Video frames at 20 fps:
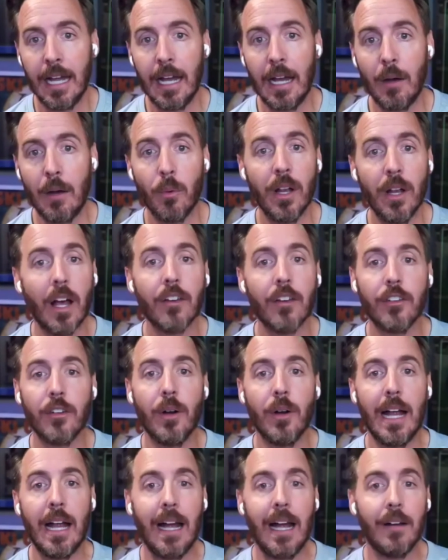We also
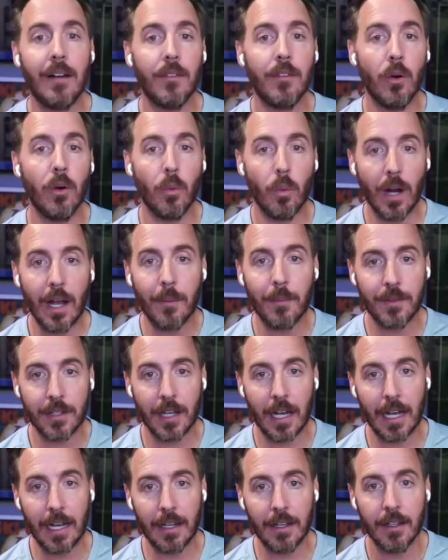have a
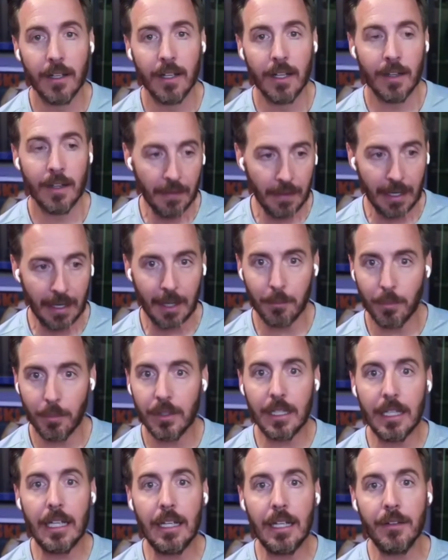website that I
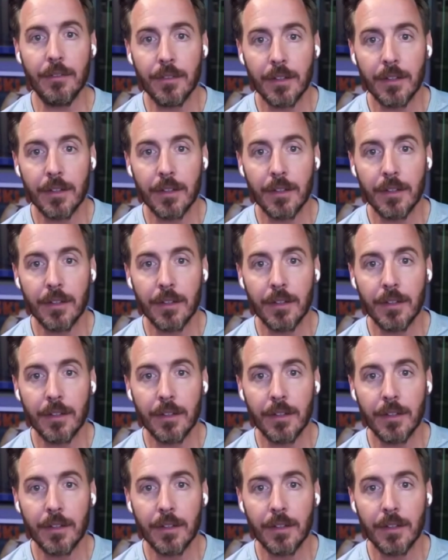believe